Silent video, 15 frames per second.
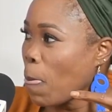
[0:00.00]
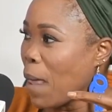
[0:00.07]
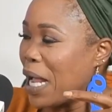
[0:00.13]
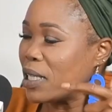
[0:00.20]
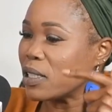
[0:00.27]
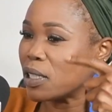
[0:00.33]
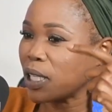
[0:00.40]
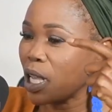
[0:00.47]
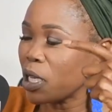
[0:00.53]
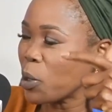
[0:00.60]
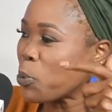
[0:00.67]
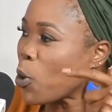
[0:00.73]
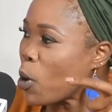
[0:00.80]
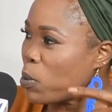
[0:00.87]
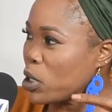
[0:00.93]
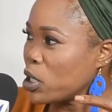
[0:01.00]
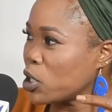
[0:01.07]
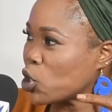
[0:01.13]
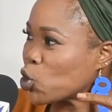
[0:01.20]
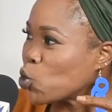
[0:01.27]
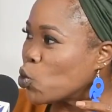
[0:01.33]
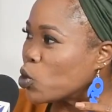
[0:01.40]
and tell the public the
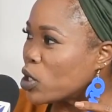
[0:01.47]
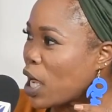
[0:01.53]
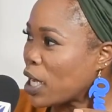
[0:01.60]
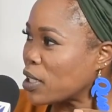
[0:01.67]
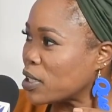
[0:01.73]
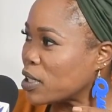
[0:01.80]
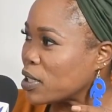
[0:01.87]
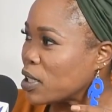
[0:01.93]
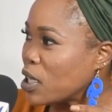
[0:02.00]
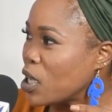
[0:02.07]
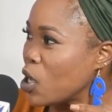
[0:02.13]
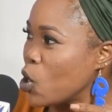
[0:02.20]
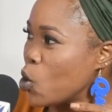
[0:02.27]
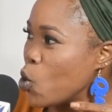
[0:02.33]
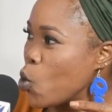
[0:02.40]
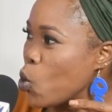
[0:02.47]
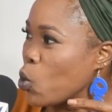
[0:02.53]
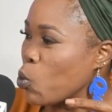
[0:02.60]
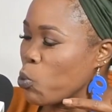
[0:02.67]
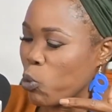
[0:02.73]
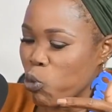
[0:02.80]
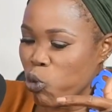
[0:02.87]
truth that
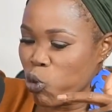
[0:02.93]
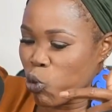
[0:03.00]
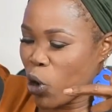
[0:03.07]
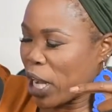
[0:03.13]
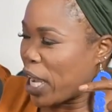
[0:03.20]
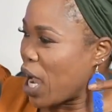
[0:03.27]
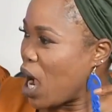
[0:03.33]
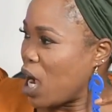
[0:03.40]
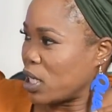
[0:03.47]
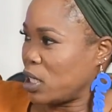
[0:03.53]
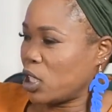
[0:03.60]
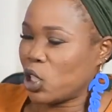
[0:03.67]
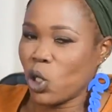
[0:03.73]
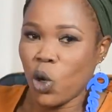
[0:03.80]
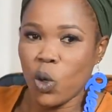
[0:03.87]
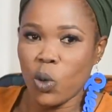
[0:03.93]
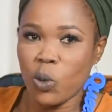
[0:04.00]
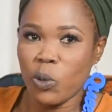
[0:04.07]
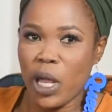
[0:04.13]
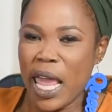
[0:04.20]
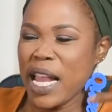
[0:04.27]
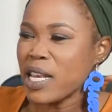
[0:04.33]
reggae artists
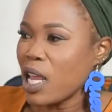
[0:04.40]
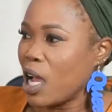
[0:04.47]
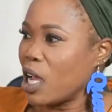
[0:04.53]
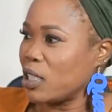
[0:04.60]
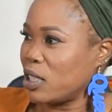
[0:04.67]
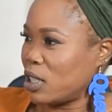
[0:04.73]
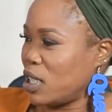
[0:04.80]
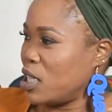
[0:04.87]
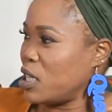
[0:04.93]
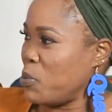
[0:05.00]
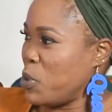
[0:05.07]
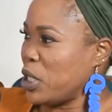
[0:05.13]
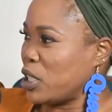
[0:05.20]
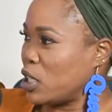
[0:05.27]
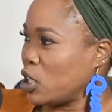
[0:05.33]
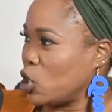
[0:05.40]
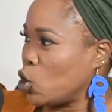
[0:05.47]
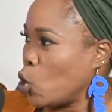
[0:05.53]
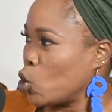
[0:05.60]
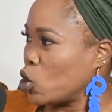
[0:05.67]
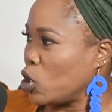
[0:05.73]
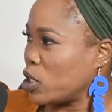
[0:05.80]
don't, elders in the business
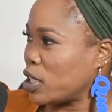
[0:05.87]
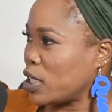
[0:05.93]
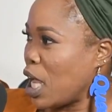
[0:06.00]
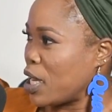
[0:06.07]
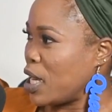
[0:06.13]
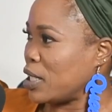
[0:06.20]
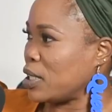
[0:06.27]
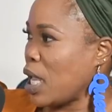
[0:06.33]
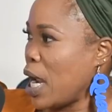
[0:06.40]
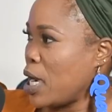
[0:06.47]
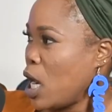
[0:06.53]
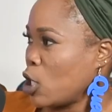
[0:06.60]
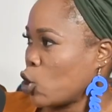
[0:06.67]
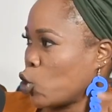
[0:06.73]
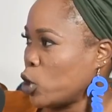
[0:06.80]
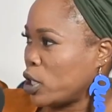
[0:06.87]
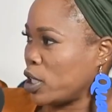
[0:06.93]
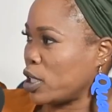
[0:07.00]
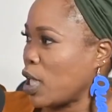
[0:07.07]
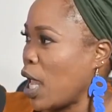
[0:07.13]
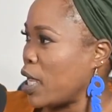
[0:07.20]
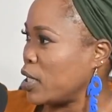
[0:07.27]
don't just stand aside and
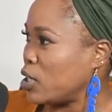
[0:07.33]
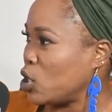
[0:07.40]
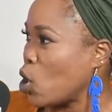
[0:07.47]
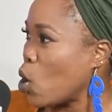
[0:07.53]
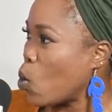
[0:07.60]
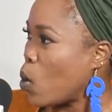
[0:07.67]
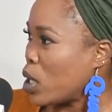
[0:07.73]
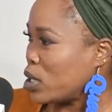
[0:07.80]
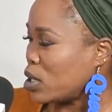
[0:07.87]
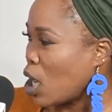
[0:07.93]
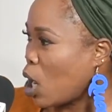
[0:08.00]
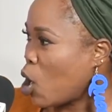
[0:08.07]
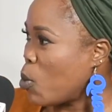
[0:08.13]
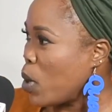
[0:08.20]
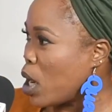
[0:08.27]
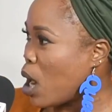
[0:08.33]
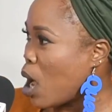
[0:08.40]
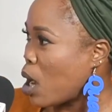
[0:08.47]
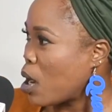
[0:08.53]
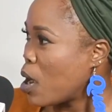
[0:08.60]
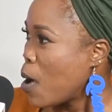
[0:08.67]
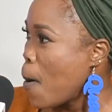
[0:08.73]
criticize young ones that come
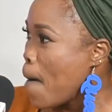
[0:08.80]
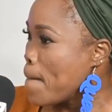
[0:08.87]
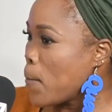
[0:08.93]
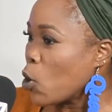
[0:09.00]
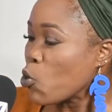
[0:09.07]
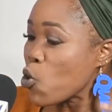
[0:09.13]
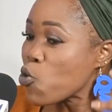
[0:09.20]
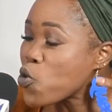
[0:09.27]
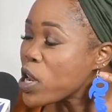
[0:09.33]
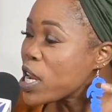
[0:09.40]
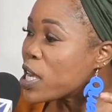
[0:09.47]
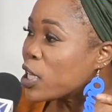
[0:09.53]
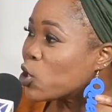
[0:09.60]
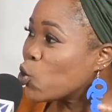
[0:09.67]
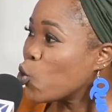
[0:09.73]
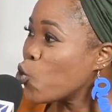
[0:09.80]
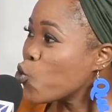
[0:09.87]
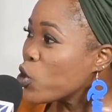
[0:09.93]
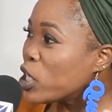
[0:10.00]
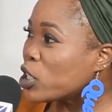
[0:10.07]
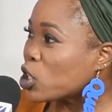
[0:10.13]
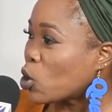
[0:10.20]
along. But we really do
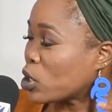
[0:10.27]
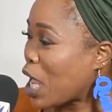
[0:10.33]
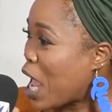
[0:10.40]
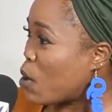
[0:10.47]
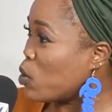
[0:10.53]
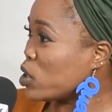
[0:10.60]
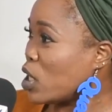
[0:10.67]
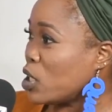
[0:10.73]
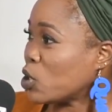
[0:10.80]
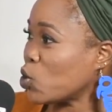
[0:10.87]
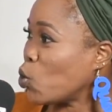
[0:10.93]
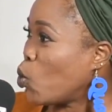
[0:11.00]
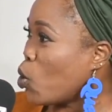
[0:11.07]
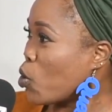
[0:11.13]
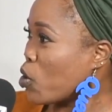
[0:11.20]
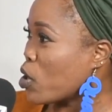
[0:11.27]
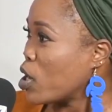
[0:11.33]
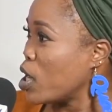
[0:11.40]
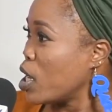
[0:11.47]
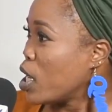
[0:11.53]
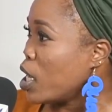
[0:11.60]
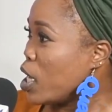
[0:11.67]
reach out. I was on tour
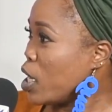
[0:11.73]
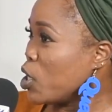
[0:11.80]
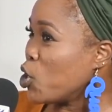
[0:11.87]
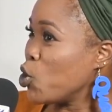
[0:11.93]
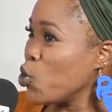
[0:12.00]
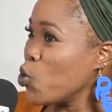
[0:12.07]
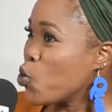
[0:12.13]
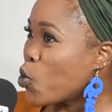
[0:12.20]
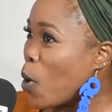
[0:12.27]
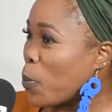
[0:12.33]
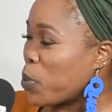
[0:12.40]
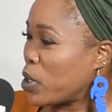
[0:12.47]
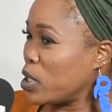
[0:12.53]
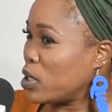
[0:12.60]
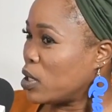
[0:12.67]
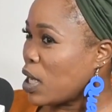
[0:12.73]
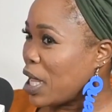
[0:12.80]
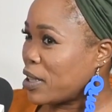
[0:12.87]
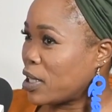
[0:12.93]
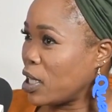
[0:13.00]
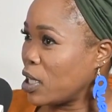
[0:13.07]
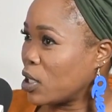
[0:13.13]
in Europe in,
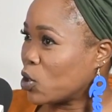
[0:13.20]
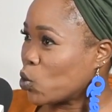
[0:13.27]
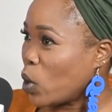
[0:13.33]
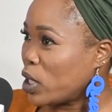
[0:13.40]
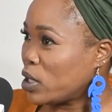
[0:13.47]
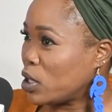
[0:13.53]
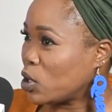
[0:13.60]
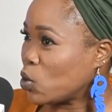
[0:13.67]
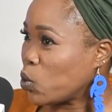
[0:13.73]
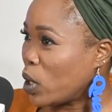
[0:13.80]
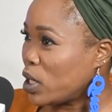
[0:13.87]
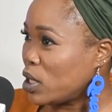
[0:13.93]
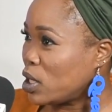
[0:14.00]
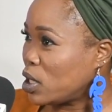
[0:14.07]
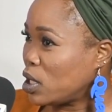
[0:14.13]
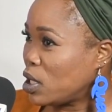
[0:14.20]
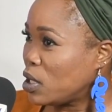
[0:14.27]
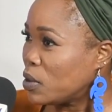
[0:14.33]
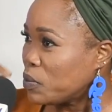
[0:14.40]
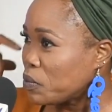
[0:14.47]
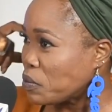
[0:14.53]
I think, 2020.